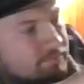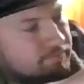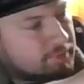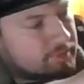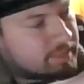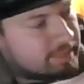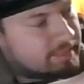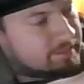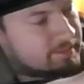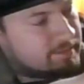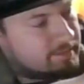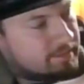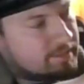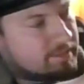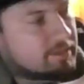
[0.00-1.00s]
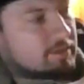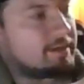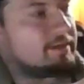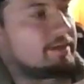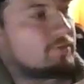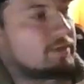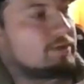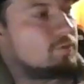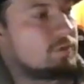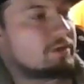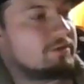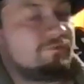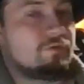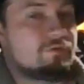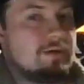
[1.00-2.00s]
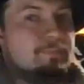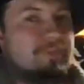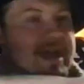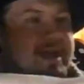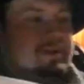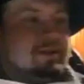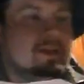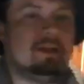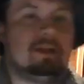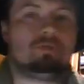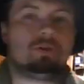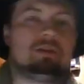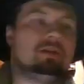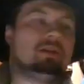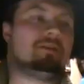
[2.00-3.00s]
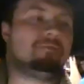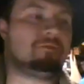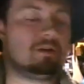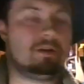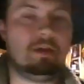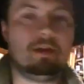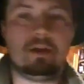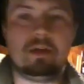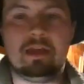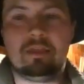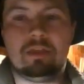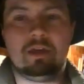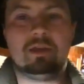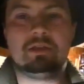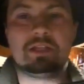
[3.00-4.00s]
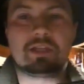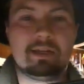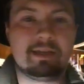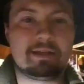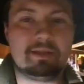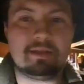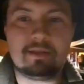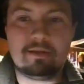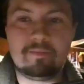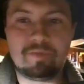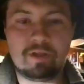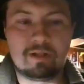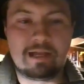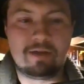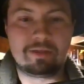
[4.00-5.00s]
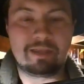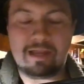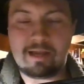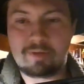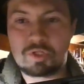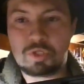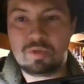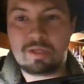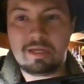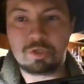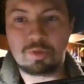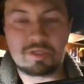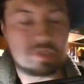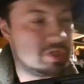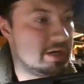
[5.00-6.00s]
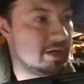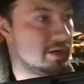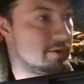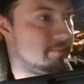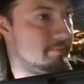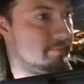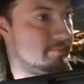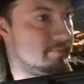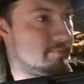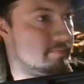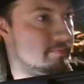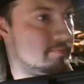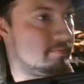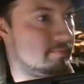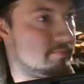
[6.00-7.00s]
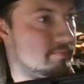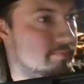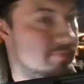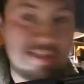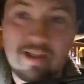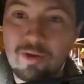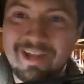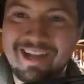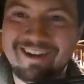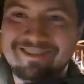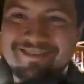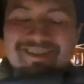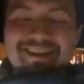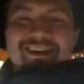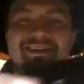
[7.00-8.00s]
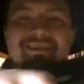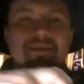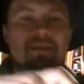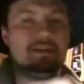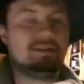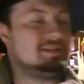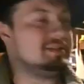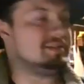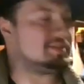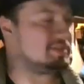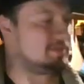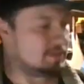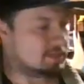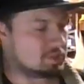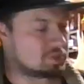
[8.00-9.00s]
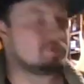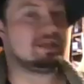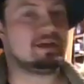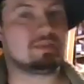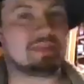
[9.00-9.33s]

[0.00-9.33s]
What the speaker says: Pull again. All right, now we're going to work the forearm back, and we're going to hear for the disconnect, allowing the hammer to engage with the sear. There we go. Nice. So now